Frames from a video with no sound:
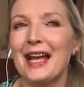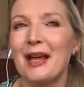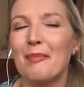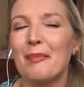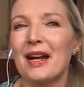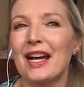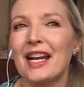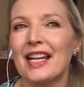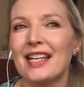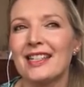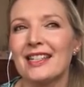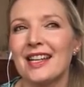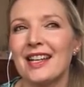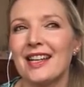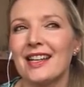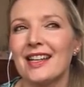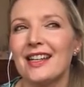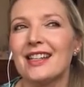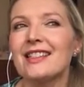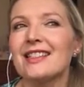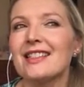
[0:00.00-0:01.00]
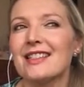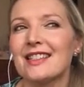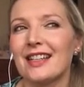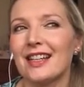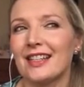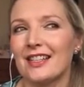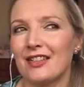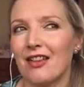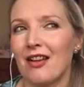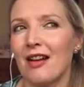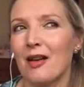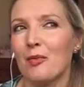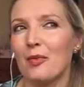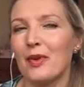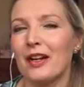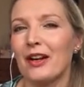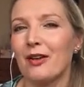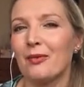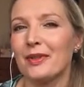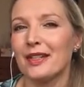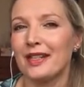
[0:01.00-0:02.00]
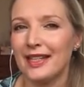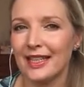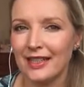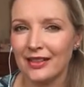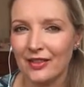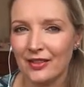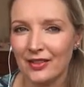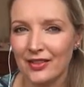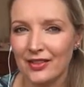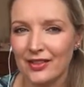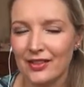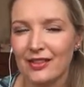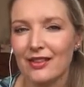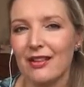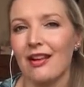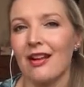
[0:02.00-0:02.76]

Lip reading: But it's still a time when I would let loose,